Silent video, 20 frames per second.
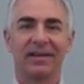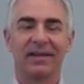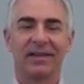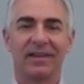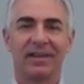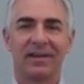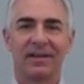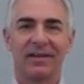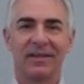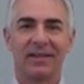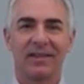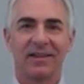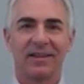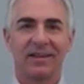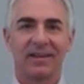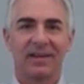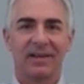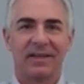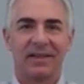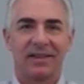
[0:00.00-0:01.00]

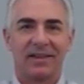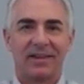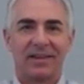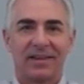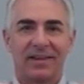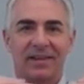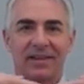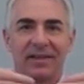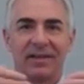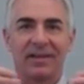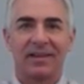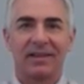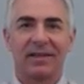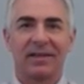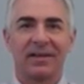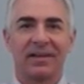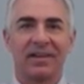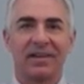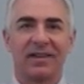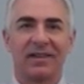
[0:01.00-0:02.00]

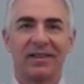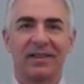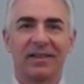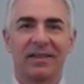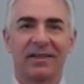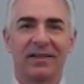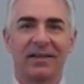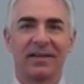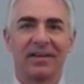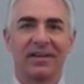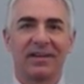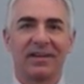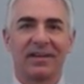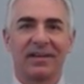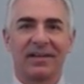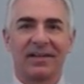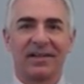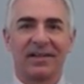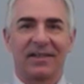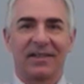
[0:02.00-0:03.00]

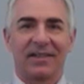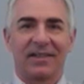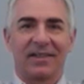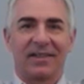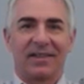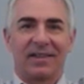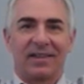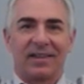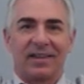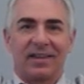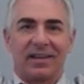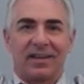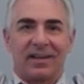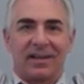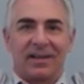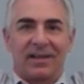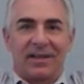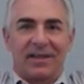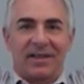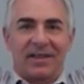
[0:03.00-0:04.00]

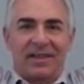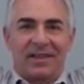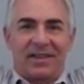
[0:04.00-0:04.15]
(silence)